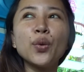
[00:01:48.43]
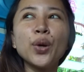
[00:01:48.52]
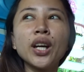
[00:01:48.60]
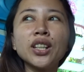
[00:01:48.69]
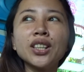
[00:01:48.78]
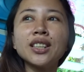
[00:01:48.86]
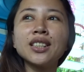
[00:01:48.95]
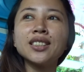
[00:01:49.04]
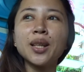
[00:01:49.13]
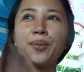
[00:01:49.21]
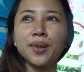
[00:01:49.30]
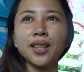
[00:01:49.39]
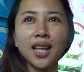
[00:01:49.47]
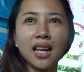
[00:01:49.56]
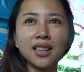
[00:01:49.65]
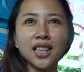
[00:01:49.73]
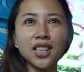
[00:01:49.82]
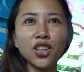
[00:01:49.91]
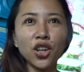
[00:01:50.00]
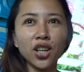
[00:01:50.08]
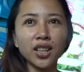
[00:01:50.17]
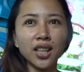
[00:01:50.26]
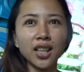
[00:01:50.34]
we are in the same
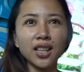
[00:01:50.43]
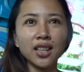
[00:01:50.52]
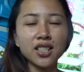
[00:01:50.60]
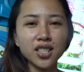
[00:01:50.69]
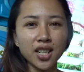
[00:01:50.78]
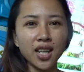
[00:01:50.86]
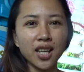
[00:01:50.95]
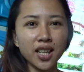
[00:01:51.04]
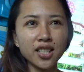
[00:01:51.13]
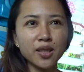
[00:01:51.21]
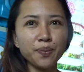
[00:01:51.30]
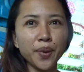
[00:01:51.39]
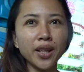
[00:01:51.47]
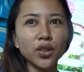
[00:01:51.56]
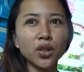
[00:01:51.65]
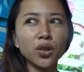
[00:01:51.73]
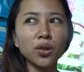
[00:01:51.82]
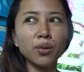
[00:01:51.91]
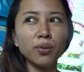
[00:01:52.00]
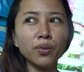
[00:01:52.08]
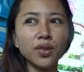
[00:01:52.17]
category na shakes, pero